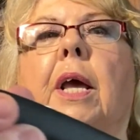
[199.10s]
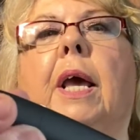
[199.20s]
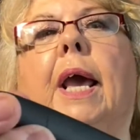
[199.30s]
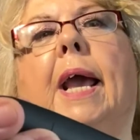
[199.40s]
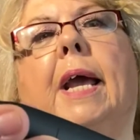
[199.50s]

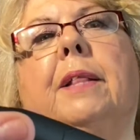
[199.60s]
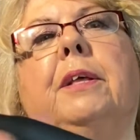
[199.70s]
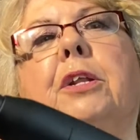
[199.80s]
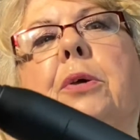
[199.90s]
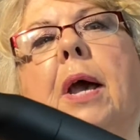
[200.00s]
And
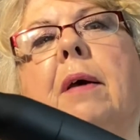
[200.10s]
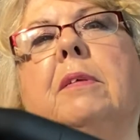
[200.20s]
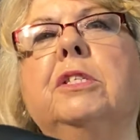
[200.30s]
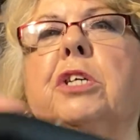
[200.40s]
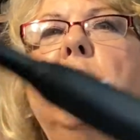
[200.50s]
then you have the
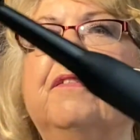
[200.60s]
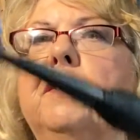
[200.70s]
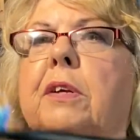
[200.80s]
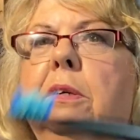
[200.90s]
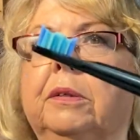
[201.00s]
soft,
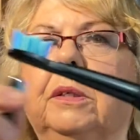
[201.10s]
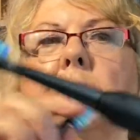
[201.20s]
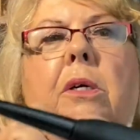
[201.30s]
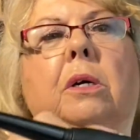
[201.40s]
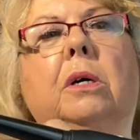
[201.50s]

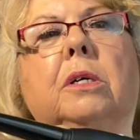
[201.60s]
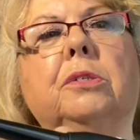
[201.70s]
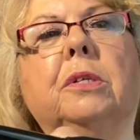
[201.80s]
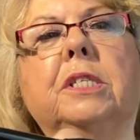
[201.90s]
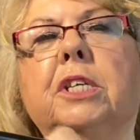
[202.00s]

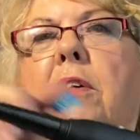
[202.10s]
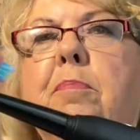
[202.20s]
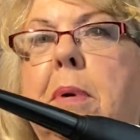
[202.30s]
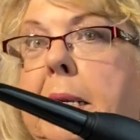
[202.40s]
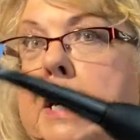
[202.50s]
also the soft
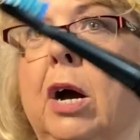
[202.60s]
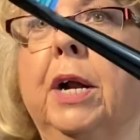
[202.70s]
button on